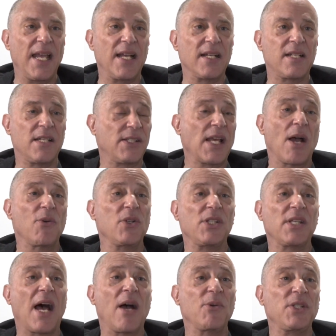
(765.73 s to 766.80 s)
Because I was
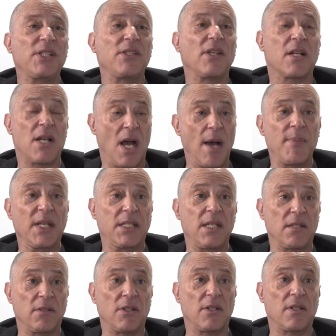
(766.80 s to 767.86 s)
a comic
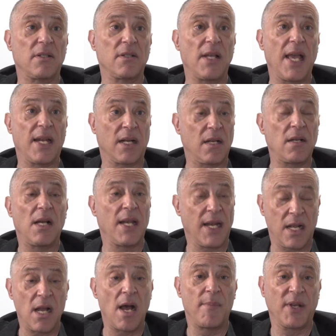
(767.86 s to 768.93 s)
dealer and a
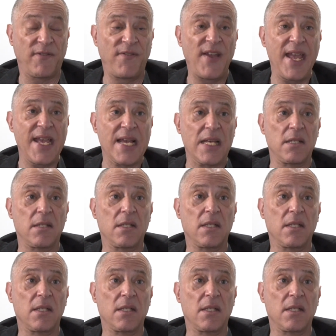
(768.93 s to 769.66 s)
comic fan